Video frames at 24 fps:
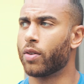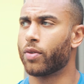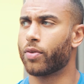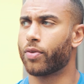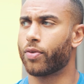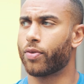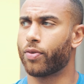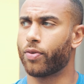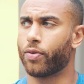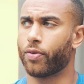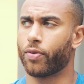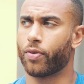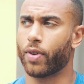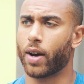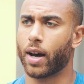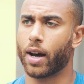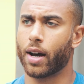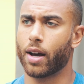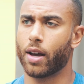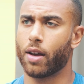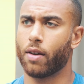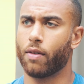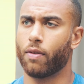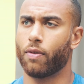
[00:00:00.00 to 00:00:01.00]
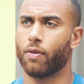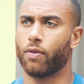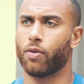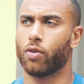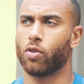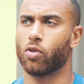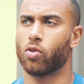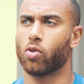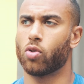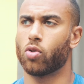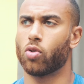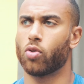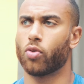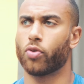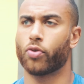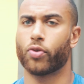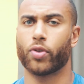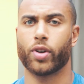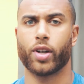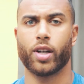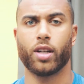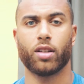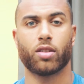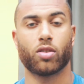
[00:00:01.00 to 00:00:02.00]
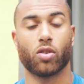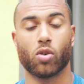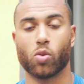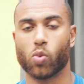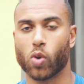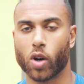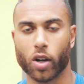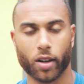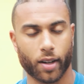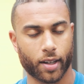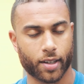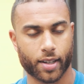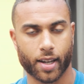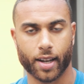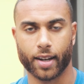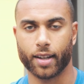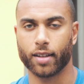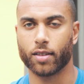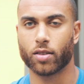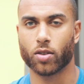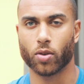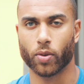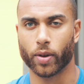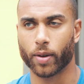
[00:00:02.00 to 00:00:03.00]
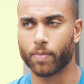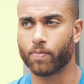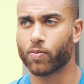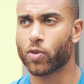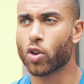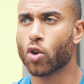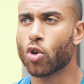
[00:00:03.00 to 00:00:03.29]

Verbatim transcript: Five, four, three, two, one, let's get into it.